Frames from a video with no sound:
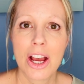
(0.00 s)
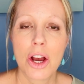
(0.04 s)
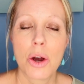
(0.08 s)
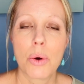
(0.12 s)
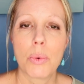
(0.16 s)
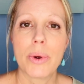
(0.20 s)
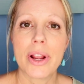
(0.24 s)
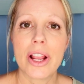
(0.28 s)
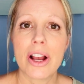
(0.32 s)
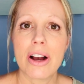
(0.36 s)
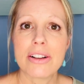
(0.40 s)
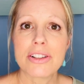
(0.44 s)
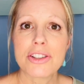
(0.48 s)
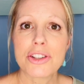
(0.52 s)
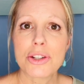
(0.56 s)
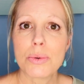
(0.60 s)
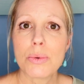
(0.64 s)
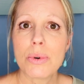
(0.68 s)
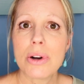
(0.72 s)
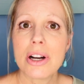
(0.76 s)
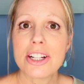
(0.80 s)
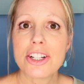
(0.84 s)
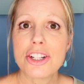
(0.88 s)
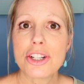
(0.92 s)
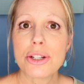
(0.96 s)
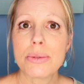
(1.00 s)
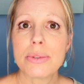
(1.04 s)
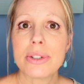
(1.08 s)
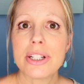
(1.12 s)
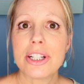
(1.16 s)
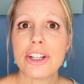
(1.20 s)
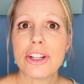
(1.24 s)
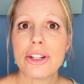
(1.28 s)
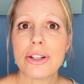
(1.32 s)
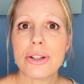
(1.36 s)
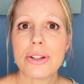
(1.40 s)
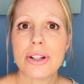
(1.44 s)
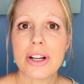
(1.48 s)
We also want to
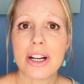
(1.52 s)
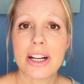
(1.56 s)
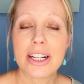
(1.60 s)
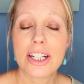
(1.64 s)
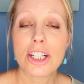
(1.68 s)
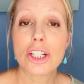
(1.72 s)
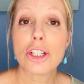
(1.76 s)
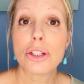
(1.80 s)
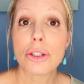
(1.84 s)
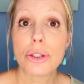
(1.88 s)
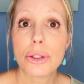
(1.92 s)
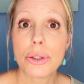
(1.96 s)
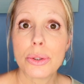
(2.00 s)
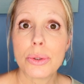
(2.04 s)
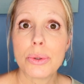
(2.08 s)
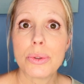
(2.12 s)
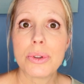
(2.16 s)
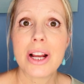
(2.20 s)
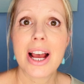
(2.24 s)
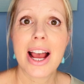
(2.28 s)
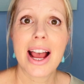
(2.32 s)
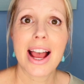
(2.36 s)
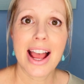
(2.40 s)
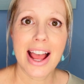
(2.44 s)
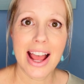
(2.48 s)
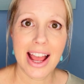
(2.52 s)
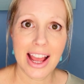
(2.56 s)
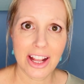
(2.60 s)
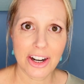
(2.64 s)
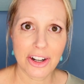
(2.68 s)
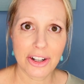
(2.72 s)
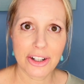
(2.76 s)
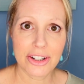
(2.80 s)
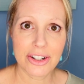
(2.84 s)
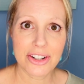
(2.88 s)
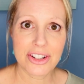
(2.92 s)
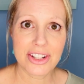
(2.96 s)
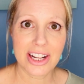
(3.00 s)
include
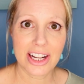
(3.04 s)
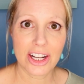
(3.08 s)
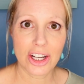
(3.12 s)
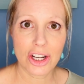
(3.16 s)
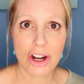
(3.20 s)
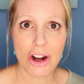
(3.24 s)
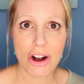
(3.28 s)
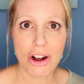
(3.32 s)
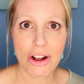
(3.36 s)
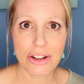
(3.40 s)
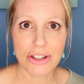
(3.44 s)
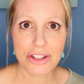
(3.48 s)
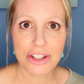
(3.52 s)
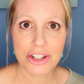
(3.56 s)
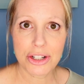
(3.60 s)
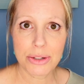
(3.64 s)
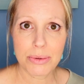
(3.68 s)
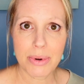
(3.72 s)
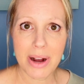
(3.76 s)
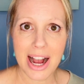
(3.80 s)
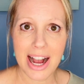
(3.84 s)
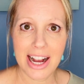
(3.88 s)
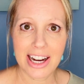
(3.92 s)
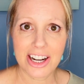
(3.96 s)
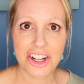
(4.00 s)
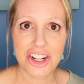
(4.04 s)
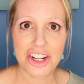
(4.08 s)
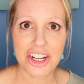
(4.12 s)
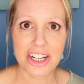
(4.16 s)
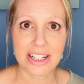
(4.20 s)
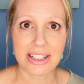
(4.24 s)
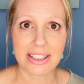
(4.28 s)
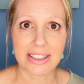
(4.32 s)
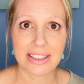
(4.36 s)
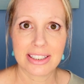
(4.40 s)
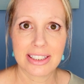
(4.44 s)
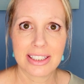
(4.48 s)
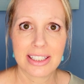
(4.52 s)
headers and calls to
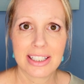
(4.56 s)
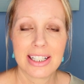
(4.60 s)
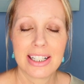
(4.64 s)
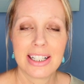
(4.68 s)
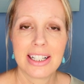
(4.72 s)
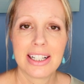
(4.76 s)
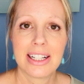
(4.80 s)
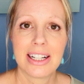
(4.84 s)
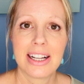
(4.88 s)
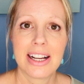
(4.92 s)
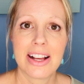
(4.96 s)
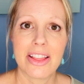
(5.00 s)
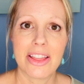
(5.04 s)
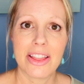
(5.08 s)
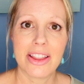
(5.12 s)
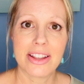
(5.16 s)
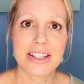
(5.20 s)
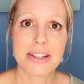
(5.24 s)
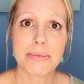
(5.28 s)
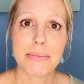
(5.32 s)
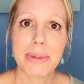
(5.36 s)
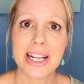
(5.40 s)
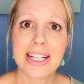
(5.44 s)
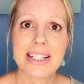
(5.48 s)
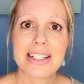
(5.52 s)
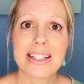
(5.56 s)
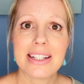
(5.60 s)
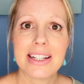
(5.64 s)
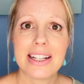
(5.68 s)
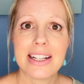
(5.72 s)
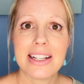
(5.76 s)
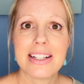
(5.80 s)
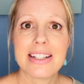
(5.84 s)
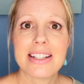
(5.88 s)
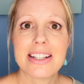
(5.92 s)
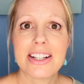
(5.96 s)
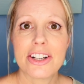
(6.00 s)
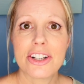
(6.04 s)
action. This makes it
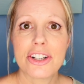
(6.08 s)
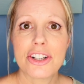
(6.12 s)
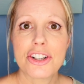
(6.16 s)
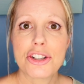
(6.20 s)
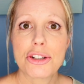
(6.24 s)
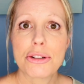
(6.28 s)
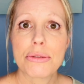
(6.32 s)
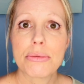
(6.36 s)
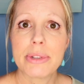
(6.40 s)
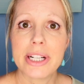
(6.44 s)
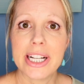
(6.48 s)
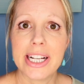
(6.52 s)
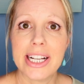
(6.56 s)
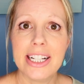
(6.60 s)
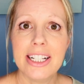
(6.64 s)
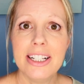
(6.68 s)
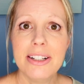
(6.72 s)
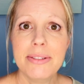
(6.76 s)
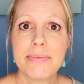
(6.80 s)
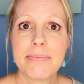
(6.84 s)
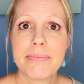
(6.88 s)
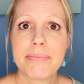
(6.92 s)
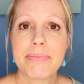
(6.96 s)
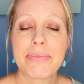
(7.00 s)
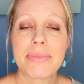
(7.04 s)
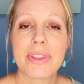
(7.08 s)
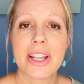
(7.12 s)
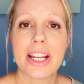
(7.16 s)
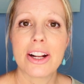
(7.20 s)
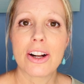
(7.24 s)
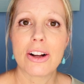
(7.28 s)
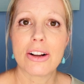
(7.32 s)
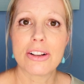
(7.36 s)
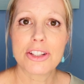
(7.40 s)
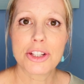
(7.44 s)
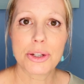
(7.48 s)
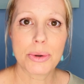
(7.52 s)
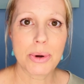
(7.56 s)
easier to read. It
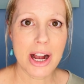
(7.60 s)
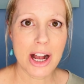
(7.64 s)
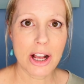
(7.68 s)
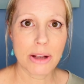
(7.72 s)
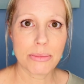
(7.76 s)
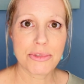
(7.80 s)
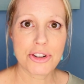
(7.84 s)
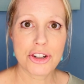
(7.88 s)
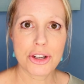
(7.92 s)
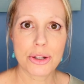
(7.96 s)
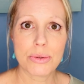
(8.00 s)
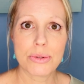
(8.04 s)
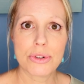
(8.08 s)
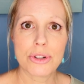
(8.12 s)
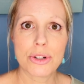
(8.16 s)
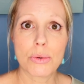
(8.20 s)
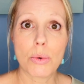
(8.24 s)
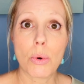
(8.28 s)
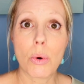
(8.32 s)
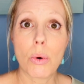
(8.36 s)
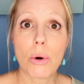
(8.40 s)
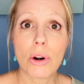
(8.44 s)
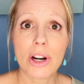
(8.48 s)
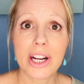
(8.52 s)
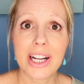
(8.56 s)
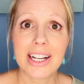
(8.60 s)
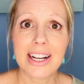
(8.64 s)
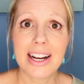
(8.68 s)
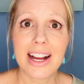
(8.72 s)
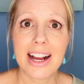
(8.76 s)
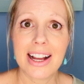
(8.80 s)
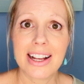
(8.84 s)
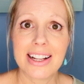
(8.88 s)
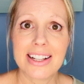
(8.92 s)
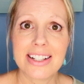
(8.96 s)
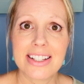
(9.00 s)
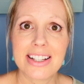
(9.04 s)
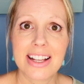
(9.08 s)
also helps you to
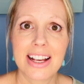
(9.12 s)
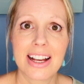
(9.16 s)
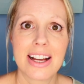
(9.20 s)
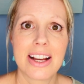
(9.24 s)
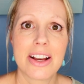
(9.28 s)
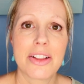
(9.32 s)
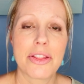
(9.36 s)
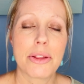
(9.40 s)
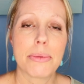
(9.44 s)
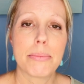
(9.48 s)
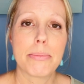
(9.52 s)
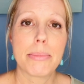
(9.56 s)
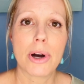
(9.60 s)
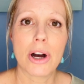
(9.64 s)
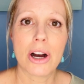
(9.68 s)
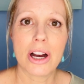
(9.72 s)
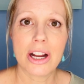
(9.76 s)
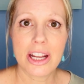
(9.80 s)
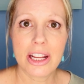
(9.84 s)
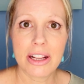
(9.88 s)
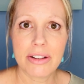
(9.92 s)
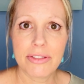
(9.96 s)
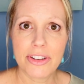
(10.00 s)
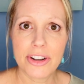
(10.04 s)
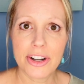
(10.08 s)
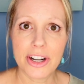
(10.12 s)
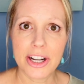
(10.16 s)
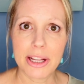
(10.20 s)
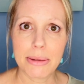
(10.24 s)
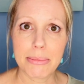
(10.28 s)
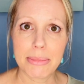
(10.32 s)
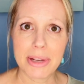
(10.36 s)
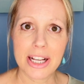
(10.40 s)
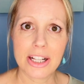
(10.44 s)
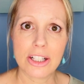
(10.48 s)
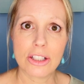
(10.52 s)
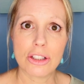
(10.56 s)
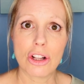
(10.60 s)
organize the body of your
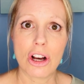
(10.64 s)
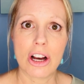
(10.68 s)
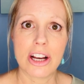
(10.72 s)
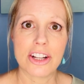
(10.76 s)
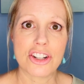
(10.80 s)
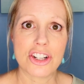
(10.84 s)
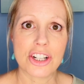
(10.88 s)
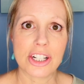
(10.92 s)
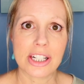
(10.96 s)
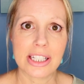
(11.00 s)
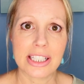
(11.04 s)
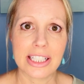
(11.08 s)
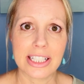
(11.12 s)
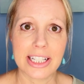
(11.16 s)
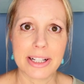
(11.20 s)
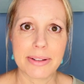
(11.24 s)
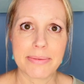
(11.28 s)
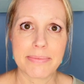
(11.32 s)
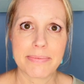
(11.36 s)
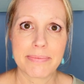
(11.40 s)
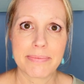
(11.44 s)
email logically.